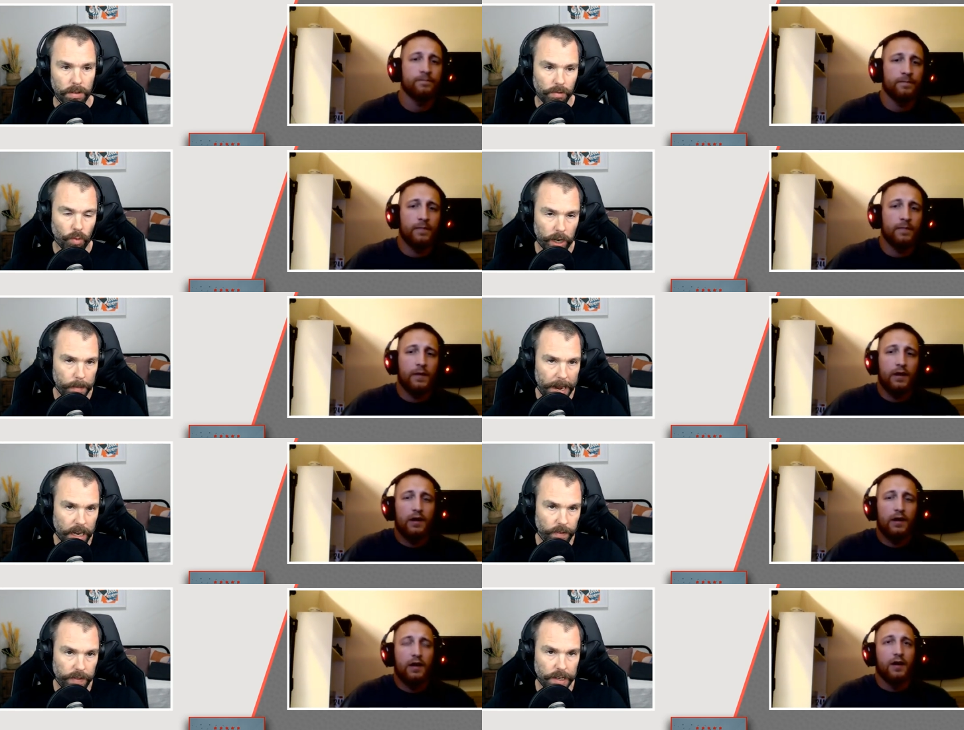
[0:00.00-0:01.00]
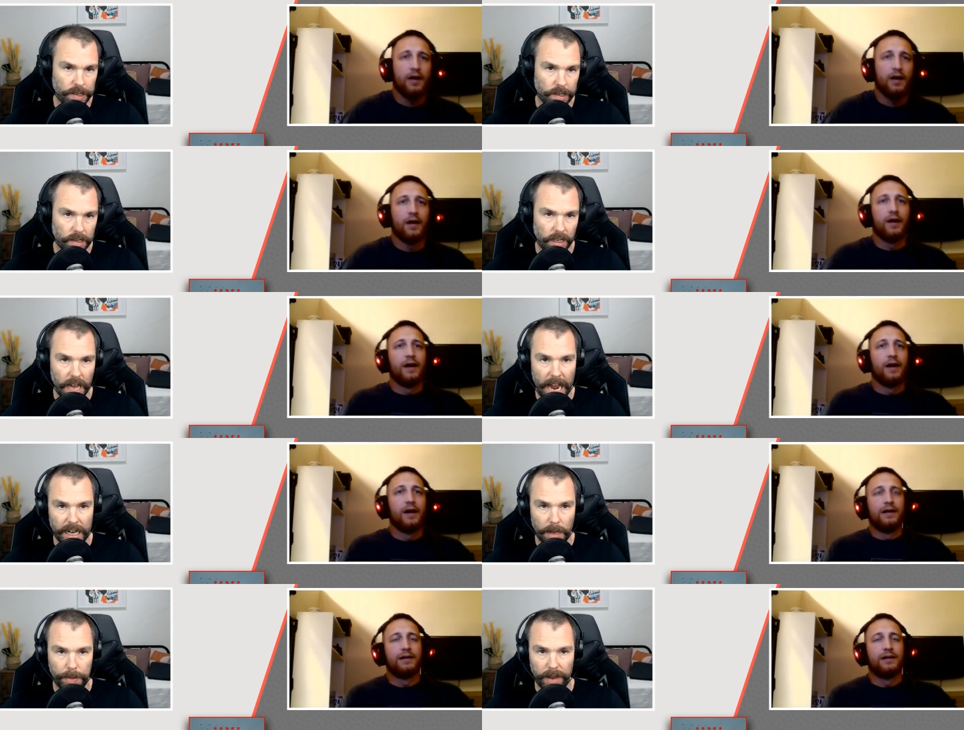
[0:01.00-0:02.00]
Speaker 1: what do you make of this you know,
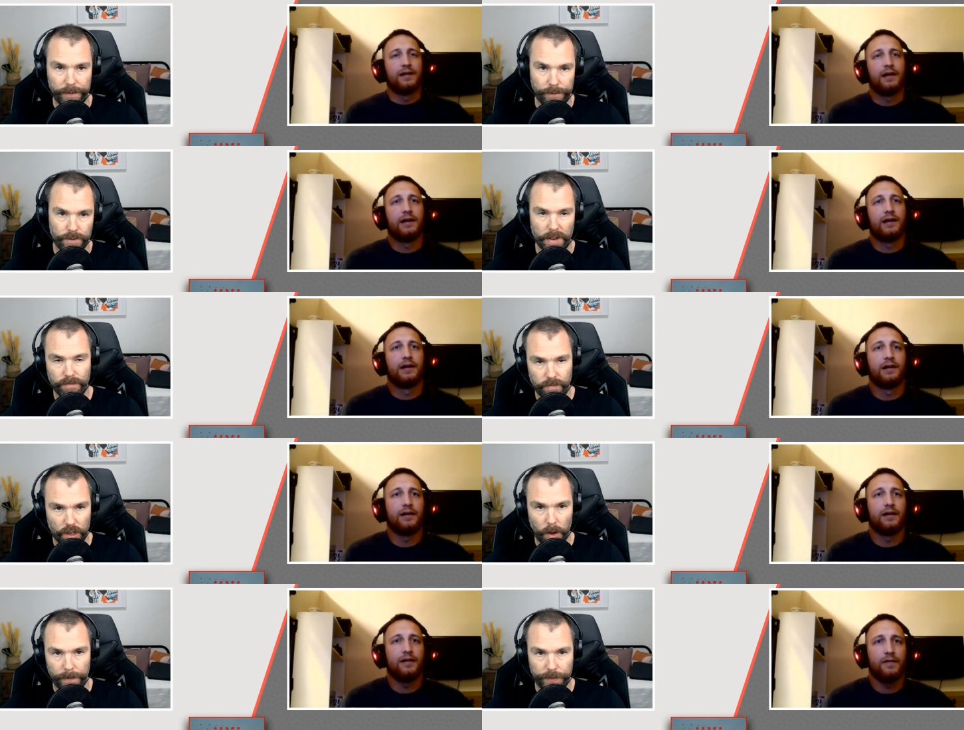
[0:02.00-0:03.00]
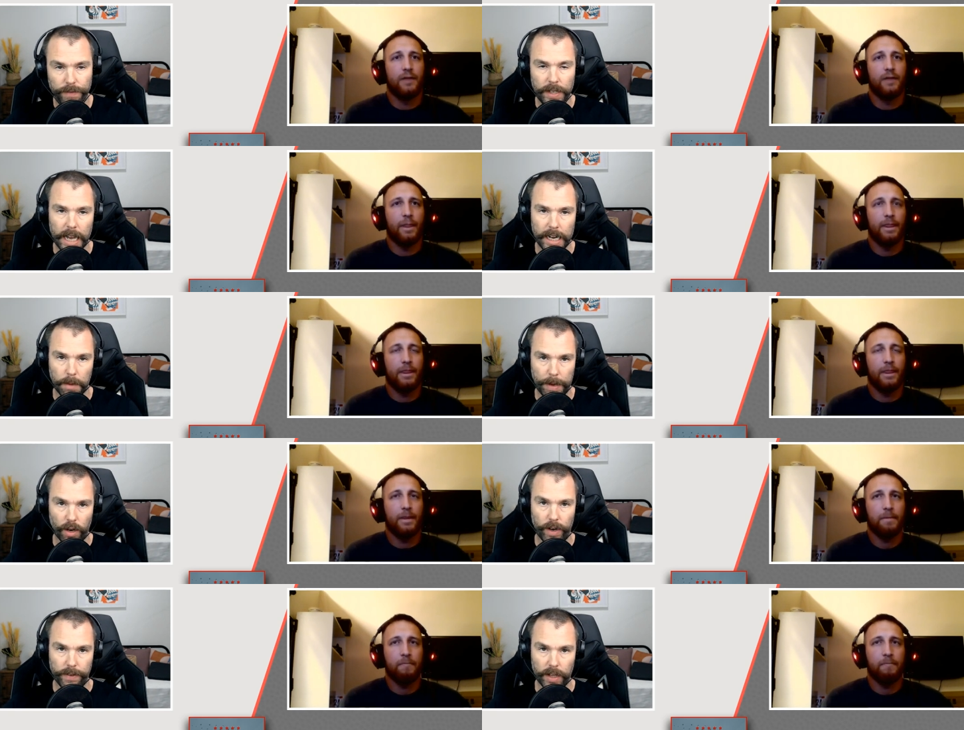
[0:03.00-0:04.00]
ADP, you know, top 50 ADP
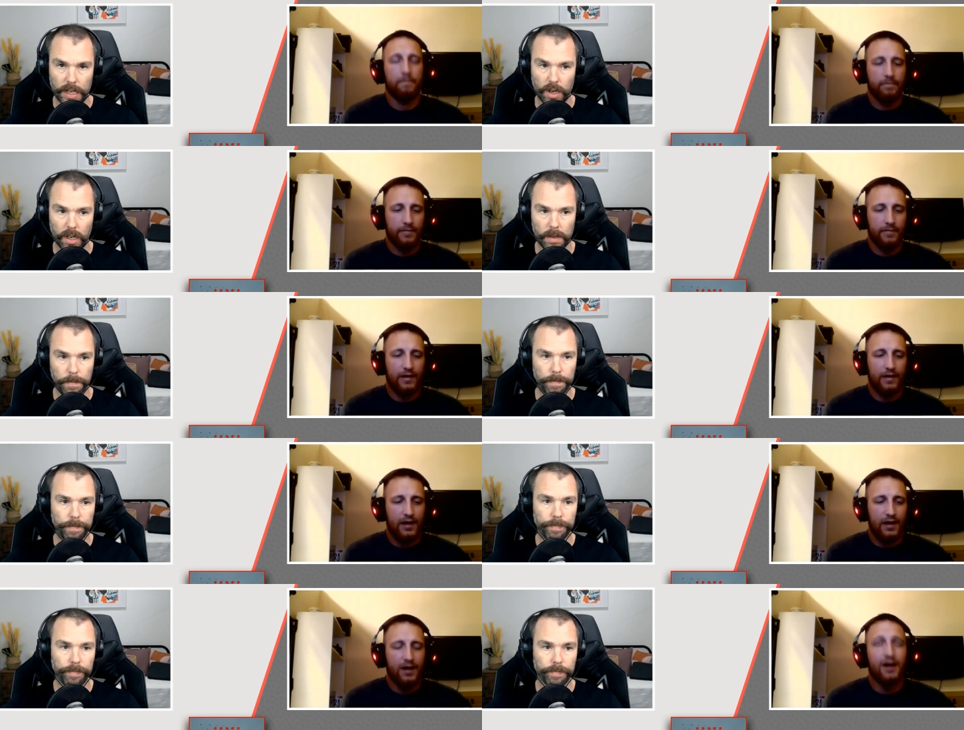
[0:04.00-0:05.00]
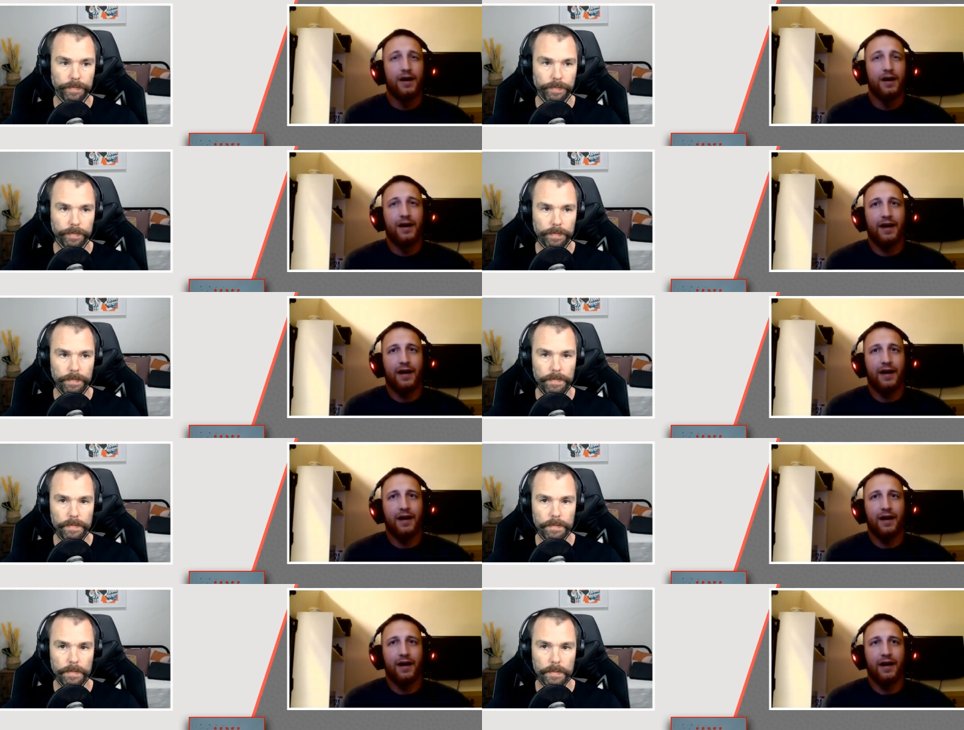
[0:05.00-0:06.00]
already for these guys?
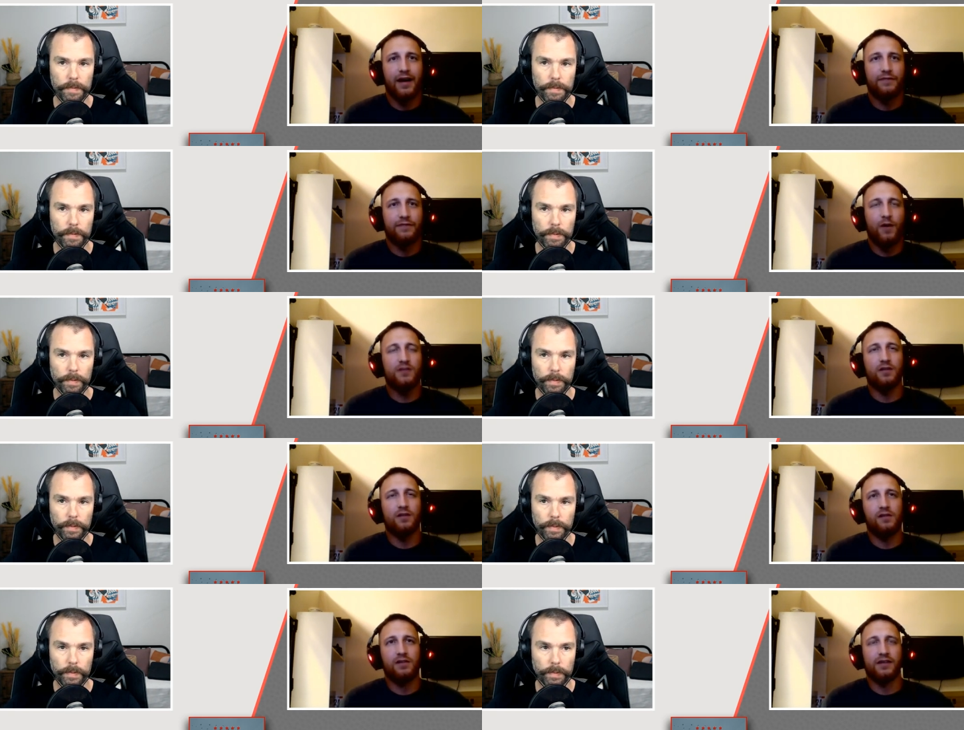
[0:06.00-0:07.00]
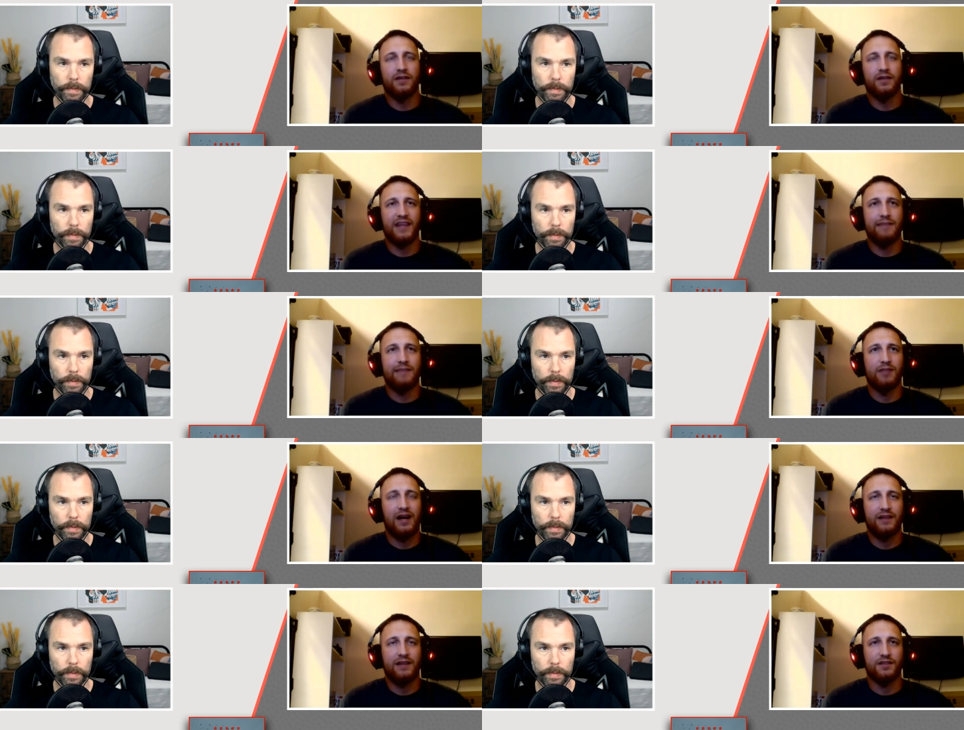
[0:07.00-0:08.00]
It
Speaker 2: falls along the same lines
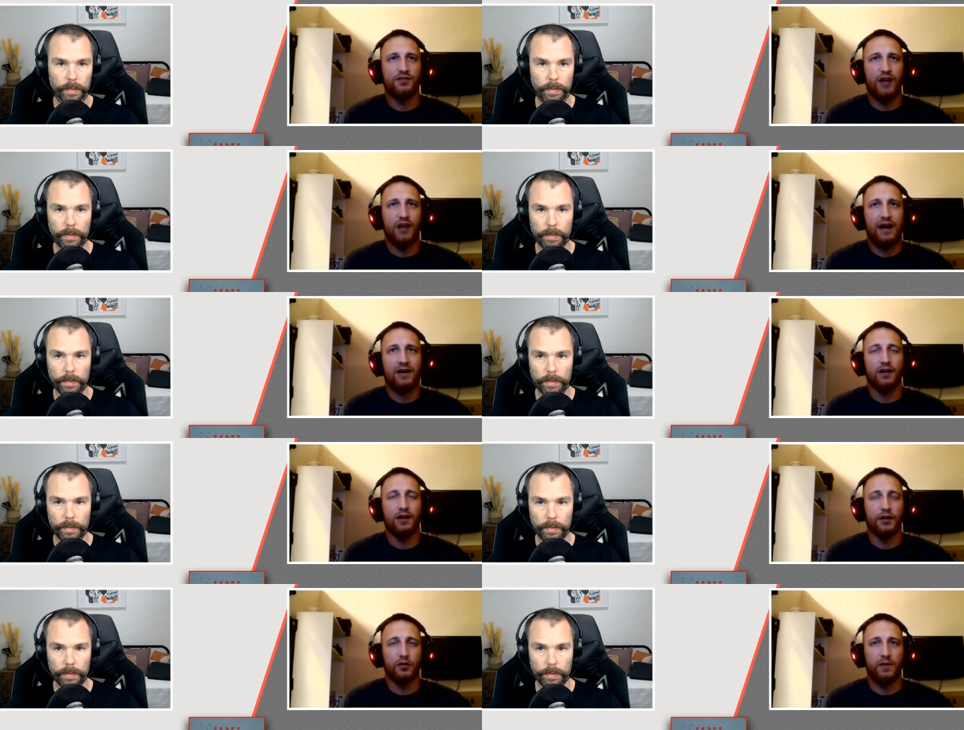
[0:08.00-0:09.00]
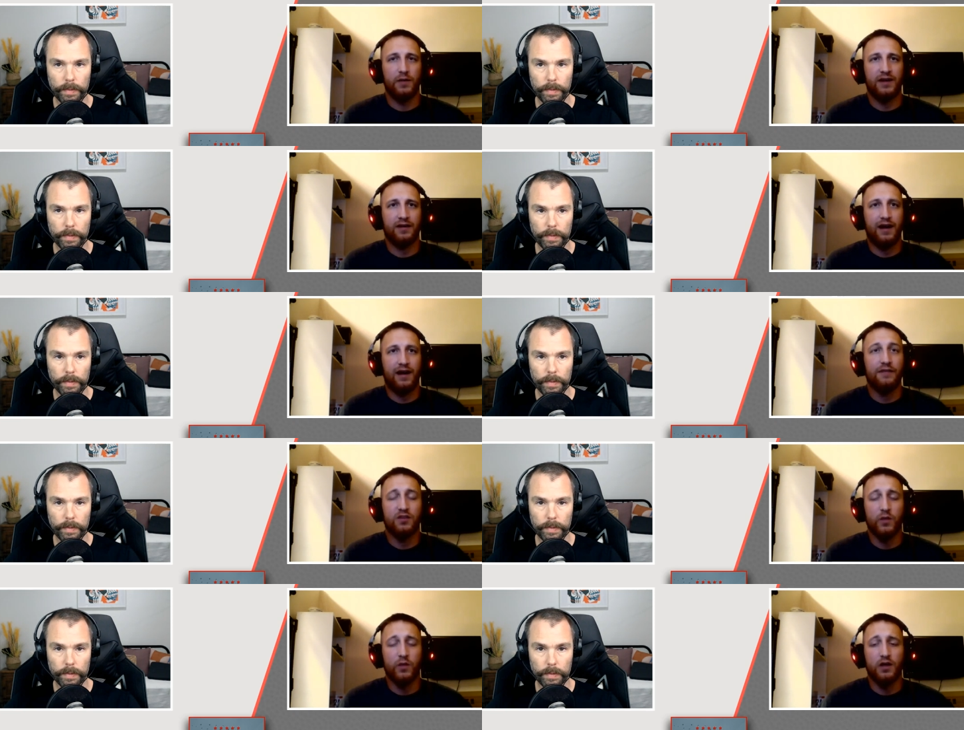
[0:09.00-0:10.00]
as Ja a little bit. Obviously, we
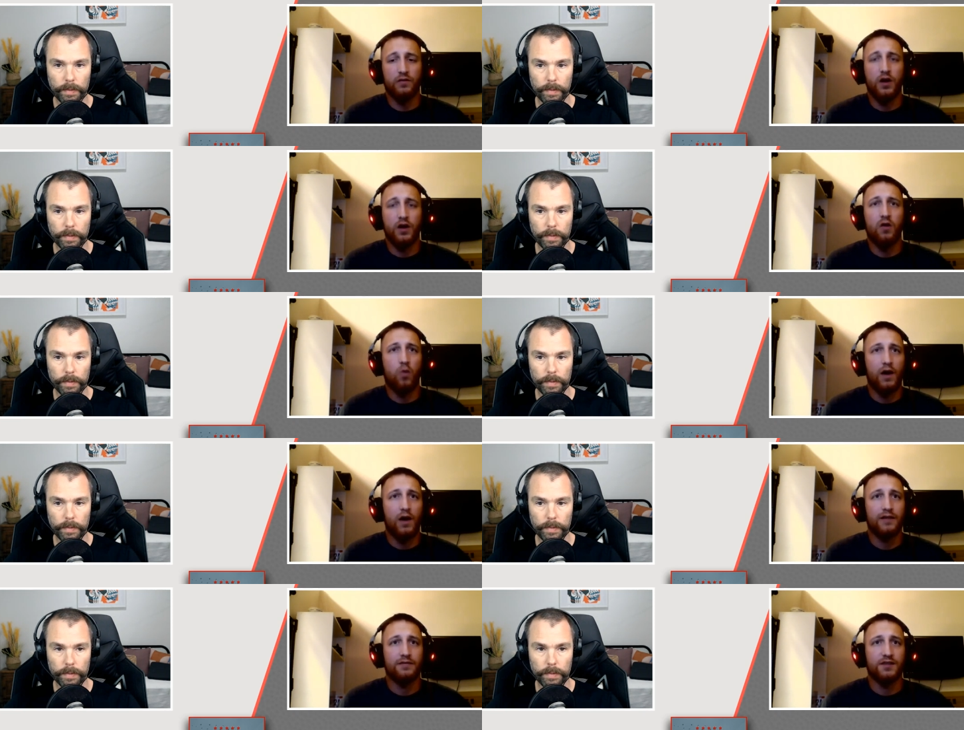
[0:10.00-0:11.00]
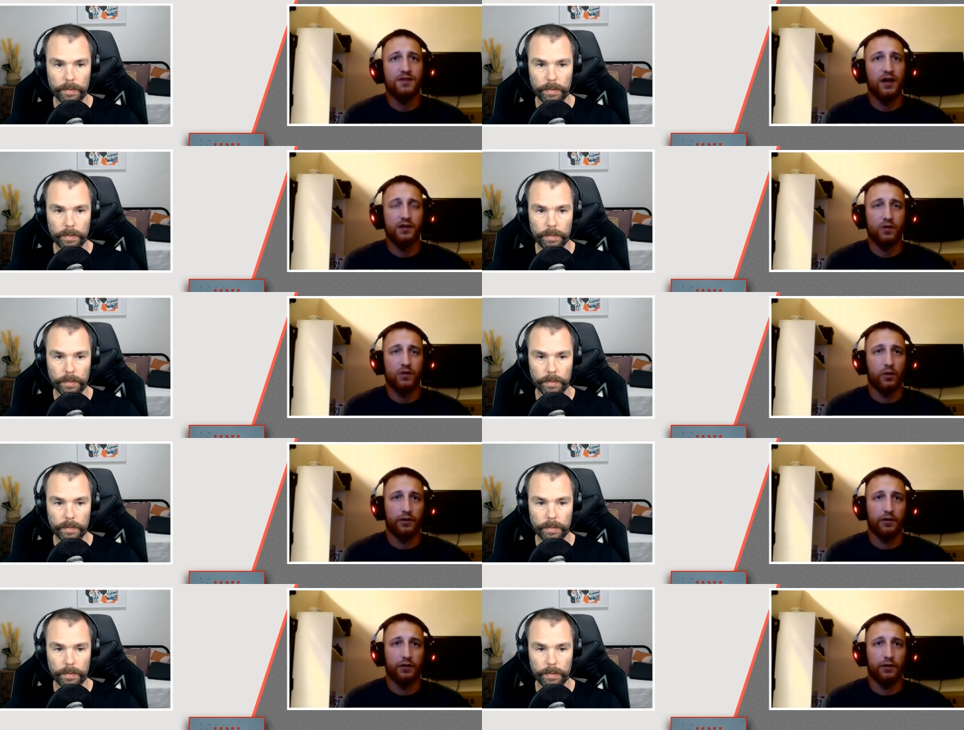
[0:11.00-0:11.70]
don't know what Suggs or Green are